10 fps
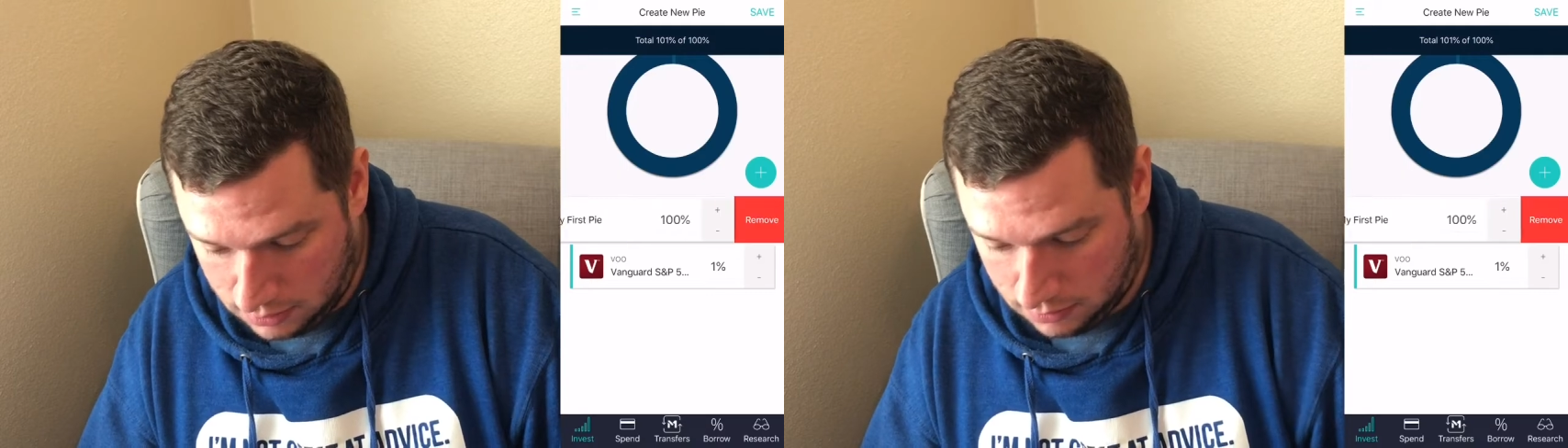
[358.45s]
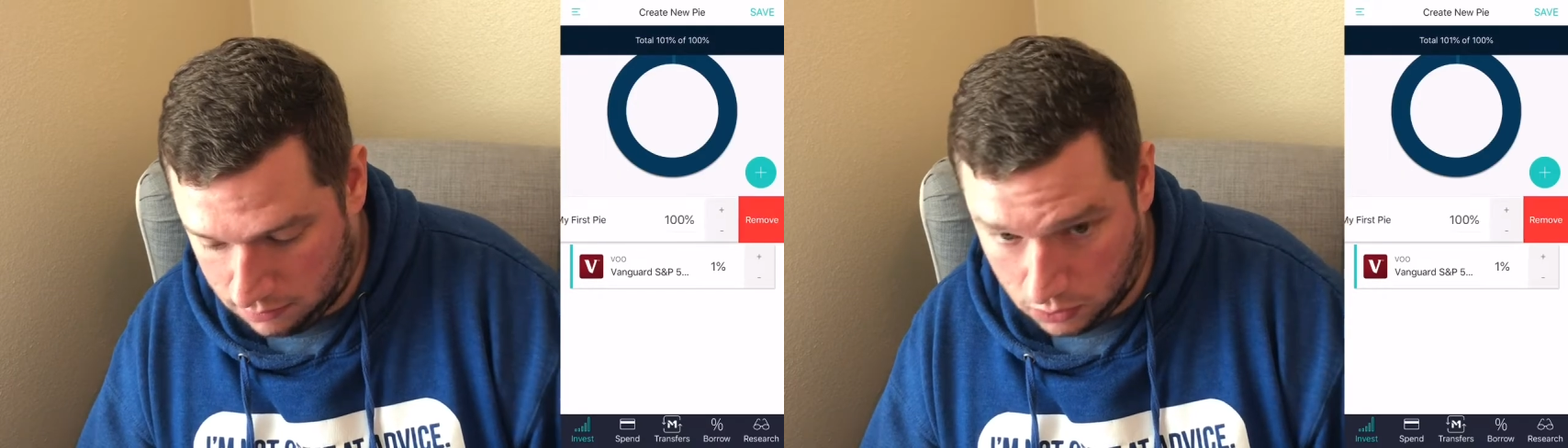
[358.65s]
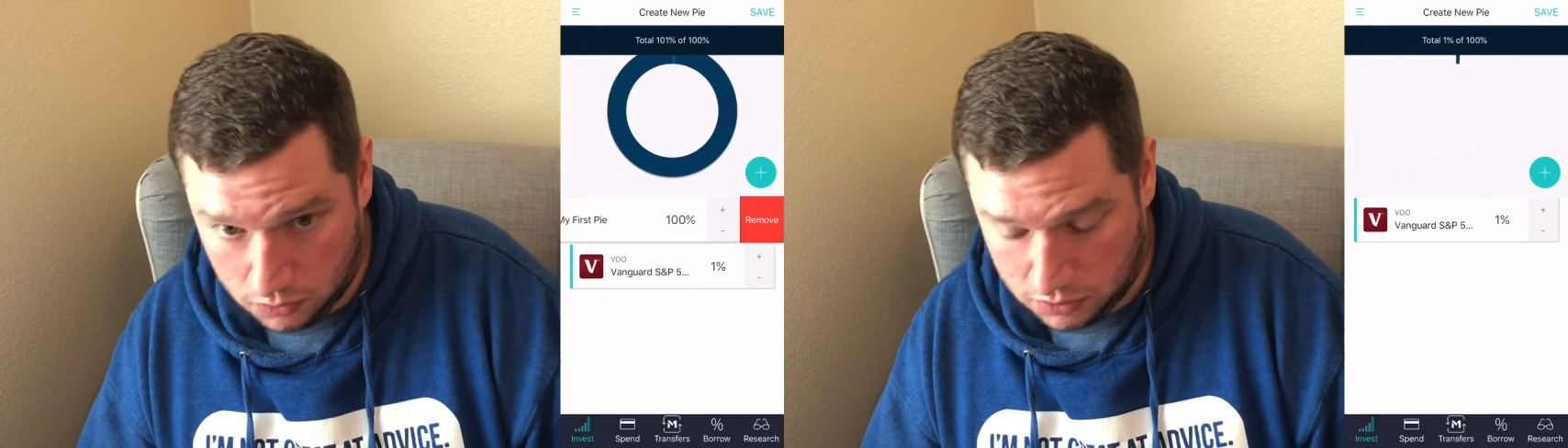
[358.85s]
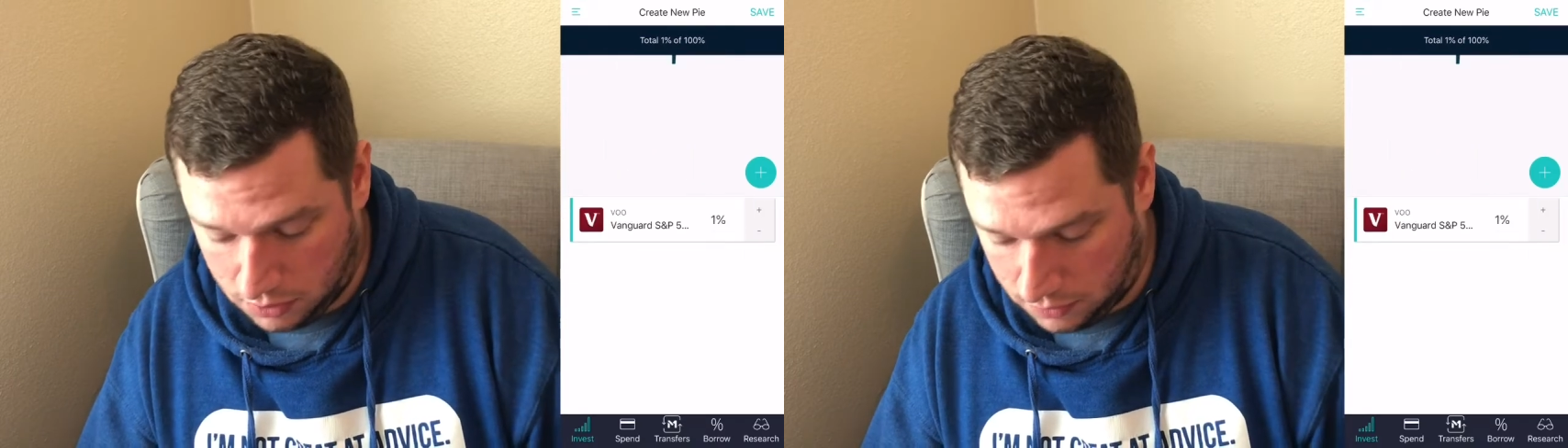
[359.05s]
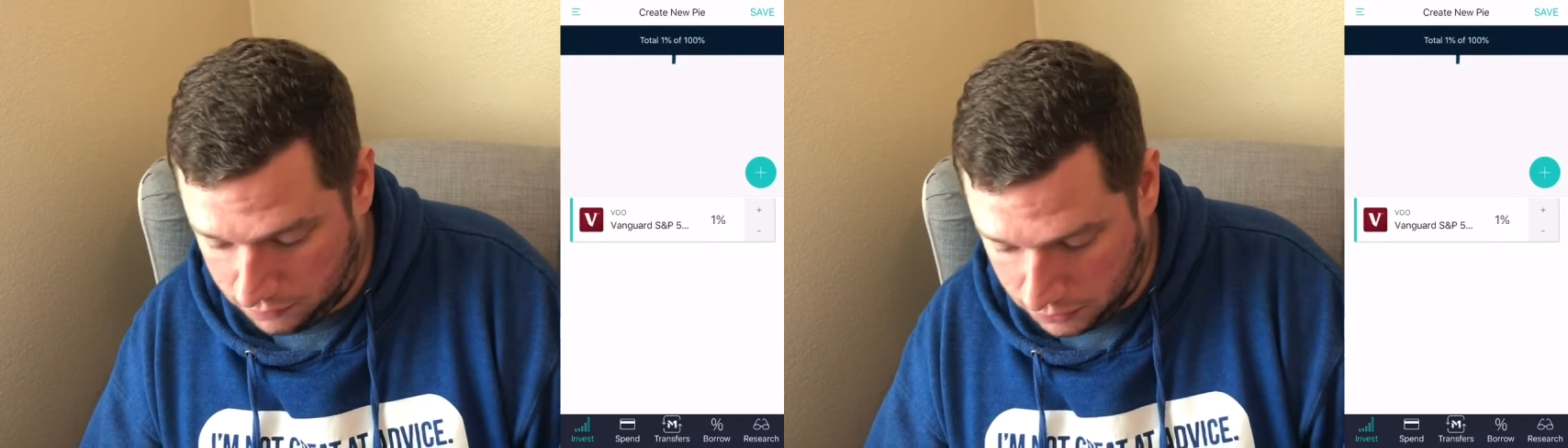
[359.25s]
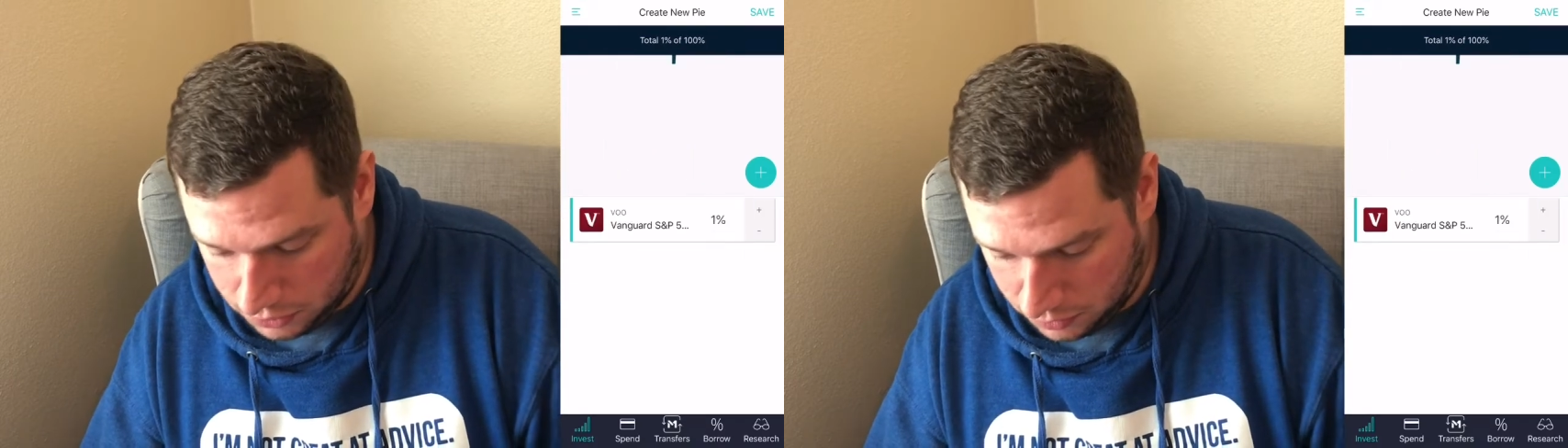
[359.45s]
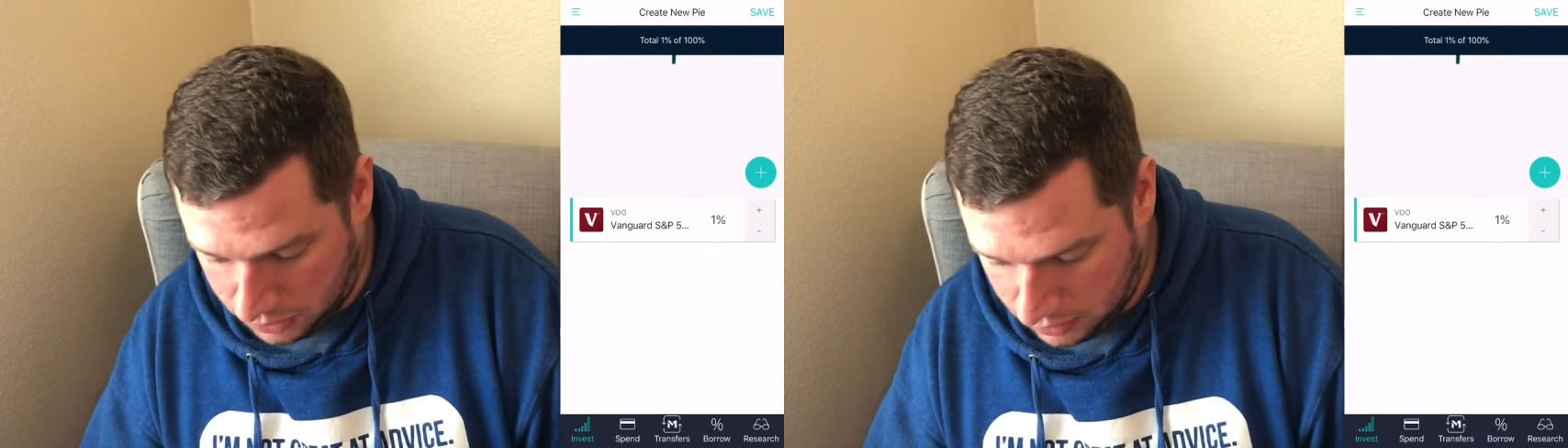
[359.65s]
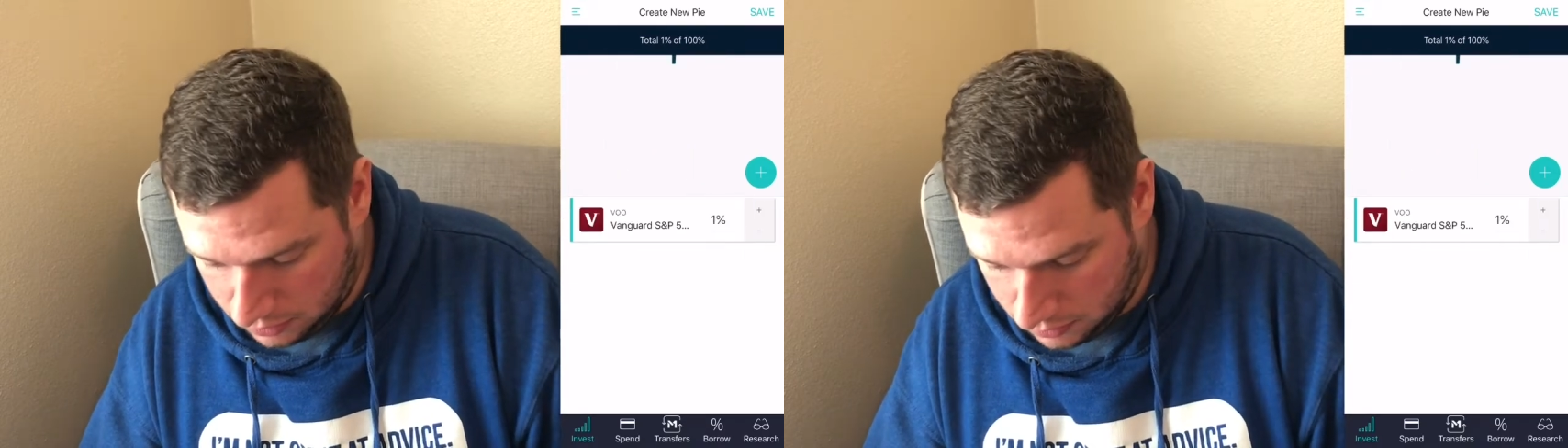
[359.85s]
those first 3,
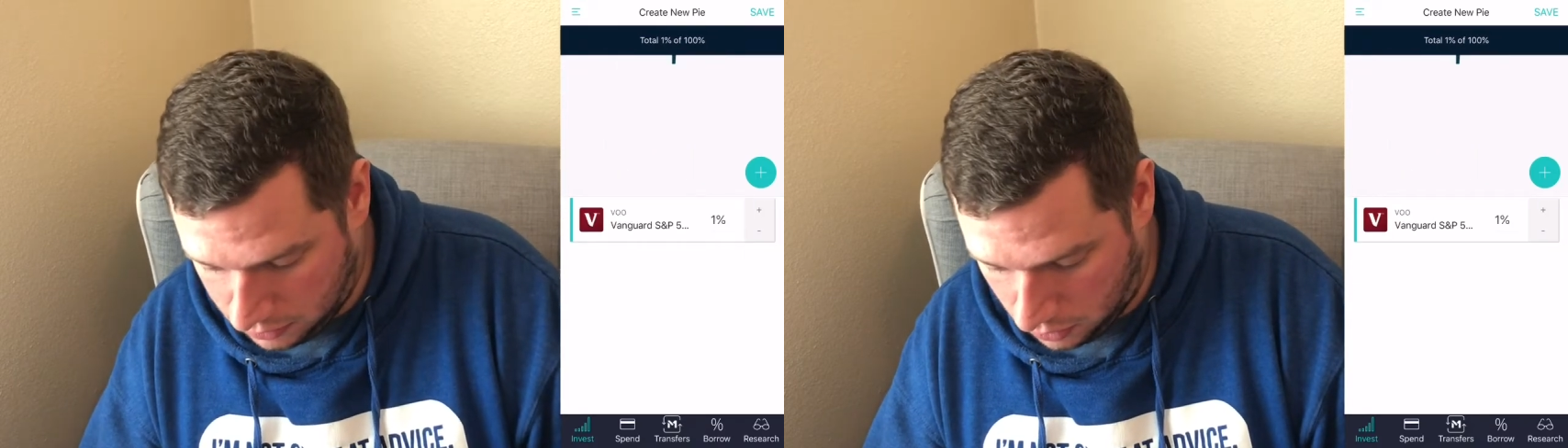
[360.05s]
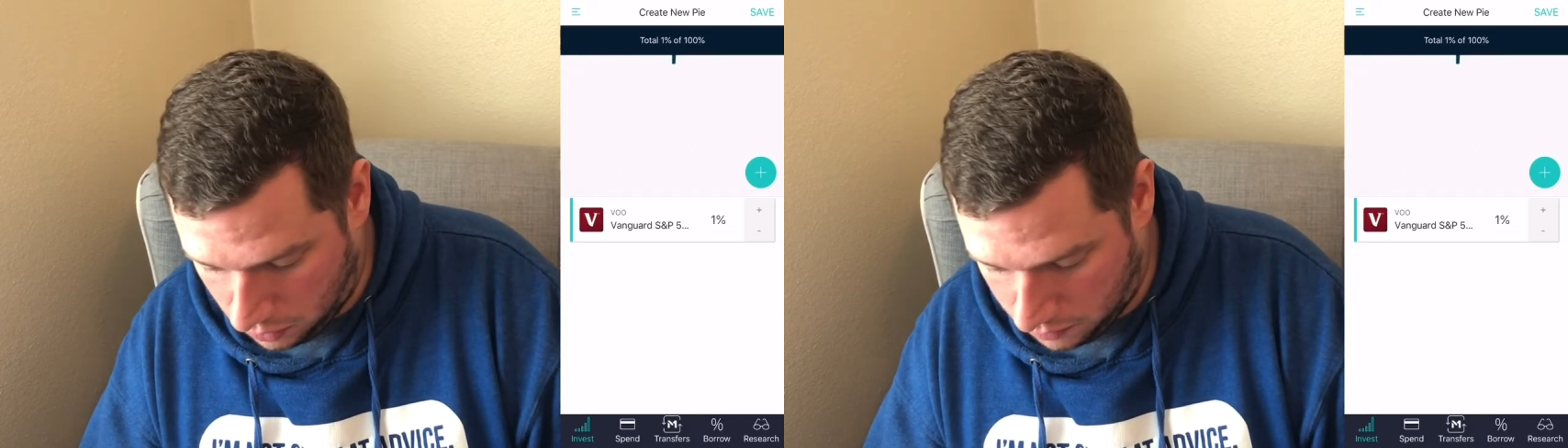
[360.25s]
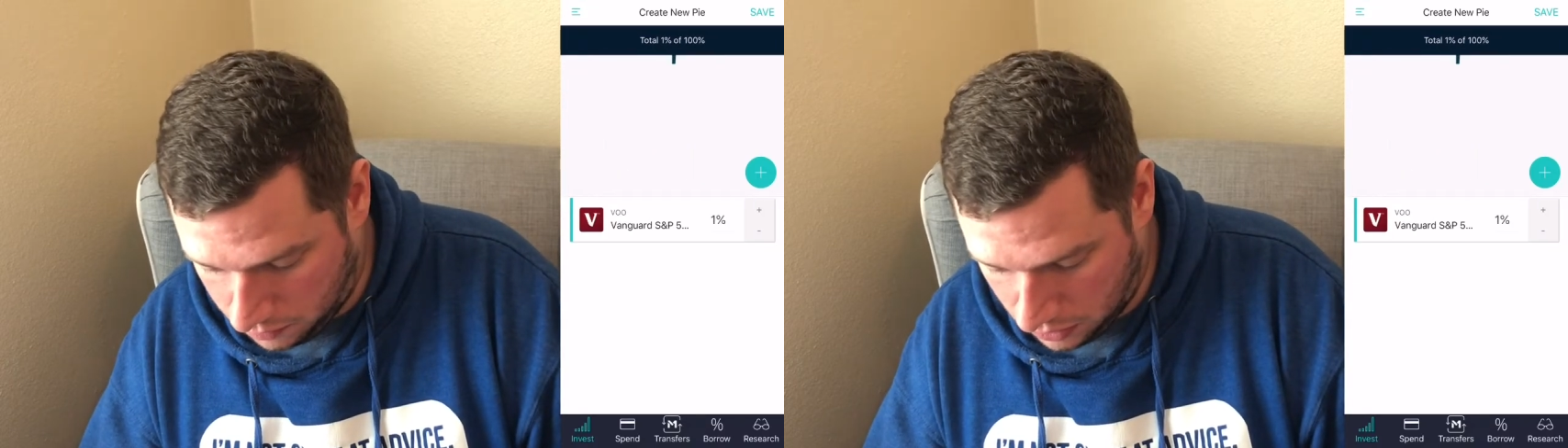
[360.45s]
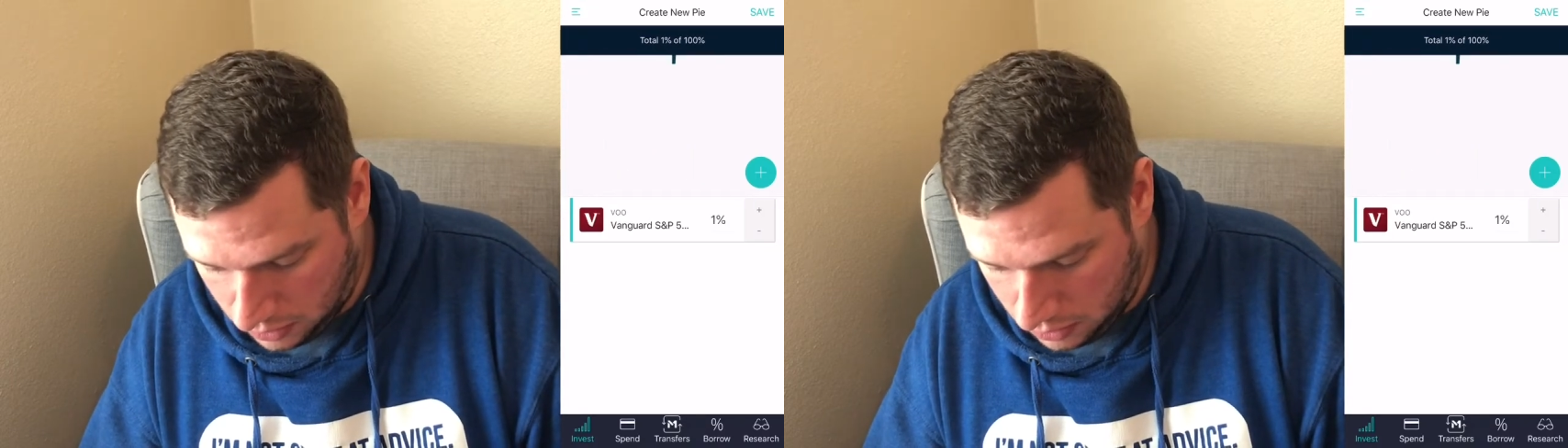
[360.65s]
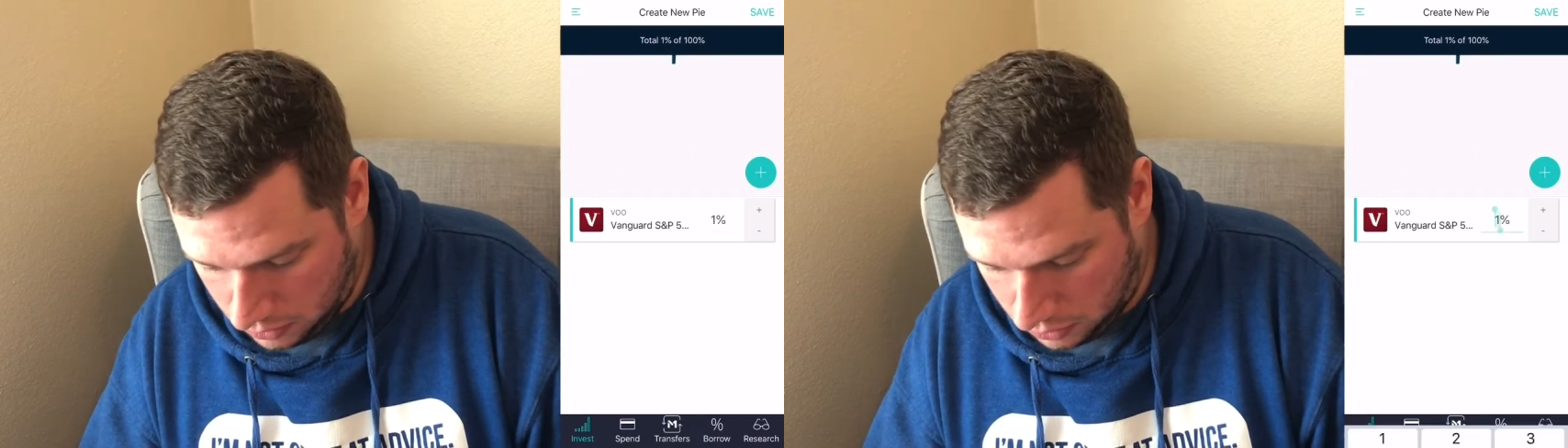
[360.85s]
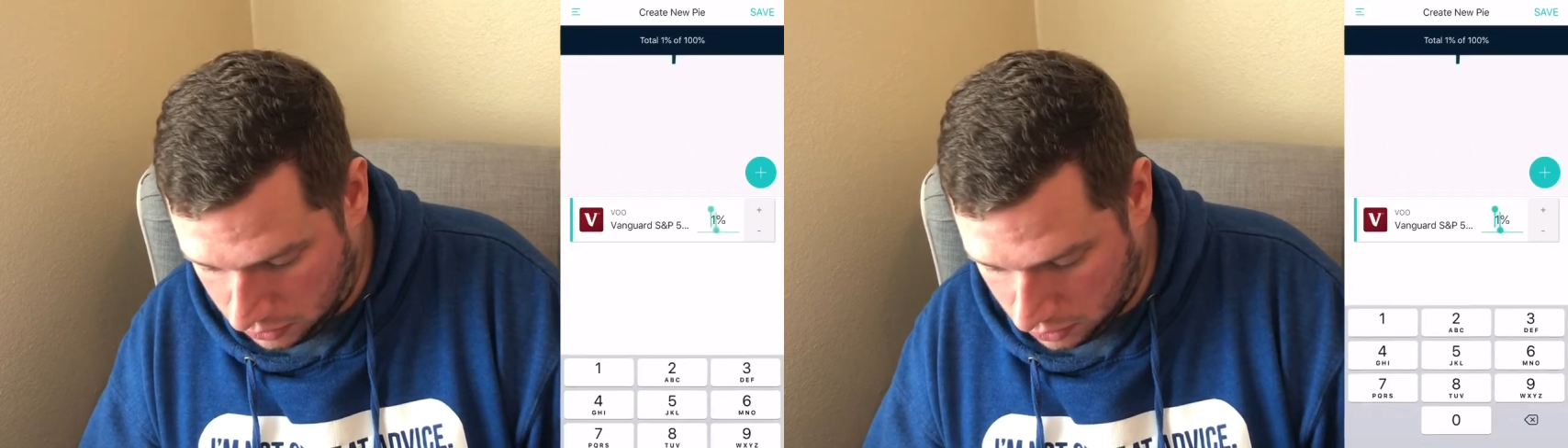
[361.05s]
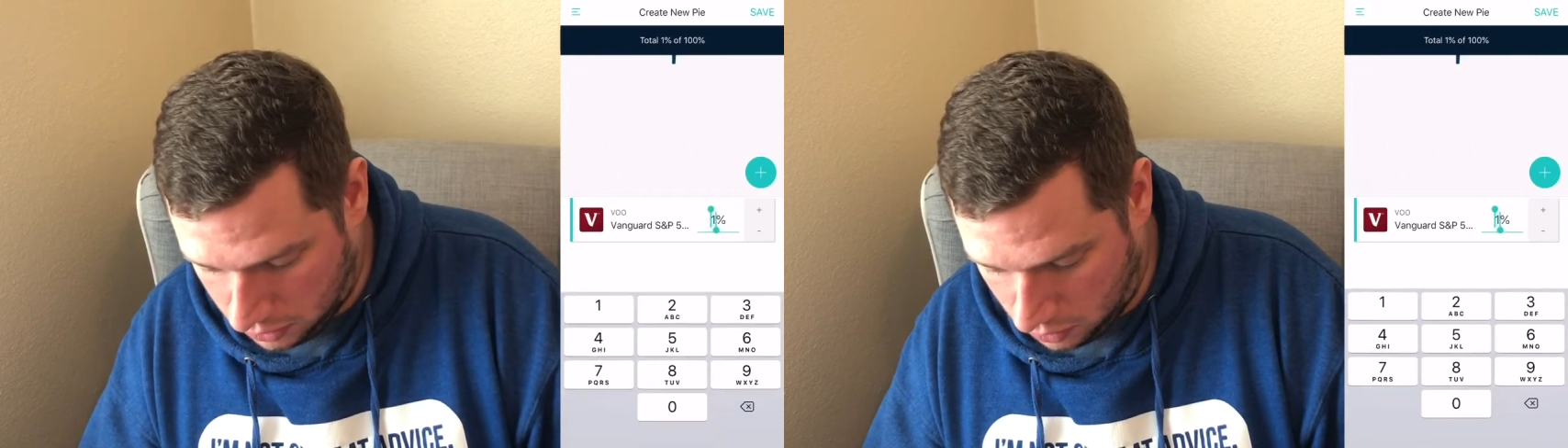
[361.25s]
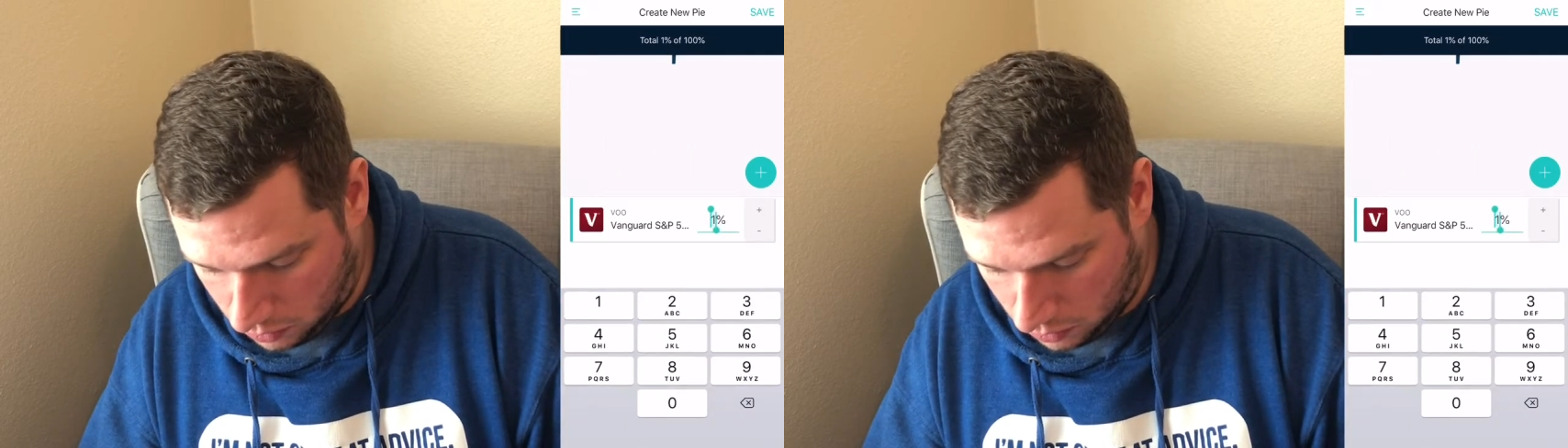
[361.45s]
so just gonna go